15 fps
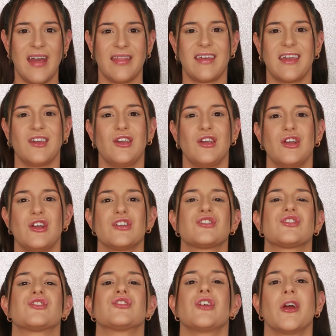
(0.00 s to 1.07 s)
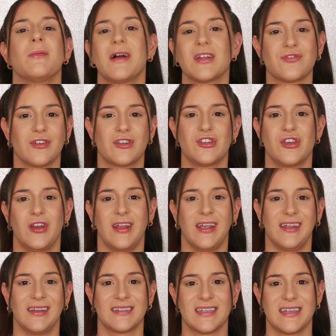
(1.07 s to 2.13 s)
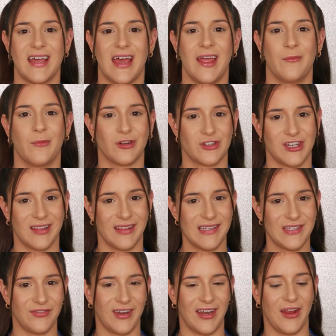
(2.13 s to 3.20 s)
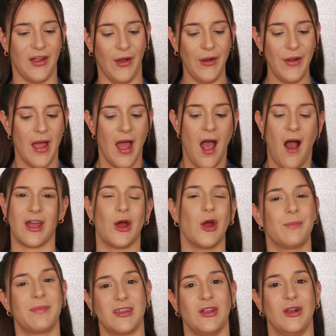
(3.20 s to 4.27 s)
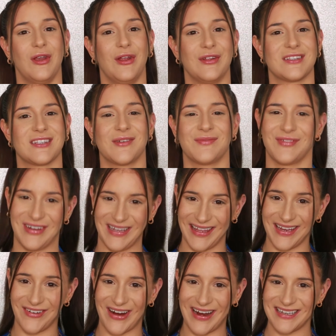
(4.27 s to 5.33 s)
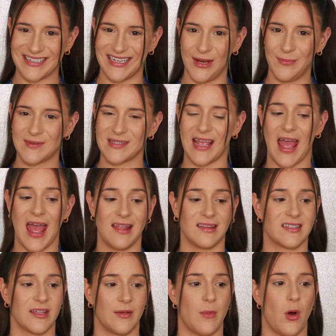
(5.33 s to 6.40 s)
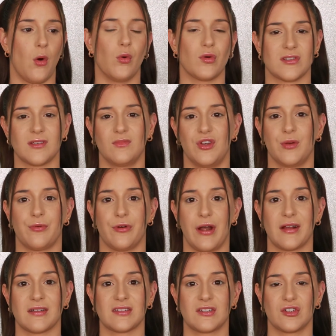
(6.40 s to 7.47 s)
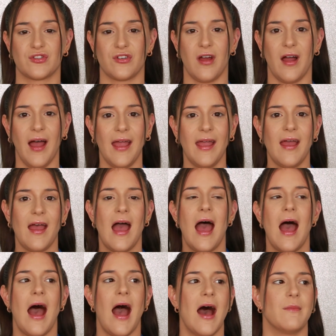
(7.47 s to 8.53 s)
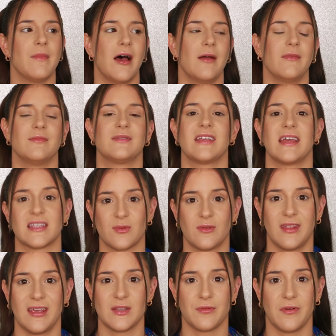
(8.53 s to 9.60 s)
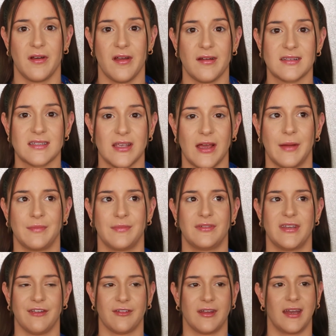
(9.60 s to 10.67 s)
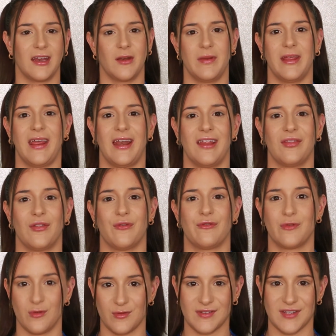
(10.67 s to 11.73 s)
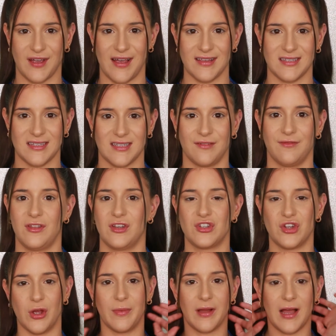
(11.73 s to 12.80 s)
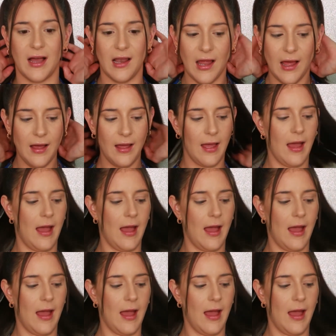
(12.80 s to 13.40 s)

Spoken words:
Thank you so much for tuning in today and watching this video. I hope that you learned some really great tips and some awesome new products to try. I'm obsessed with these products. I'm definitely going to be getting the full sizes of the dermacolor.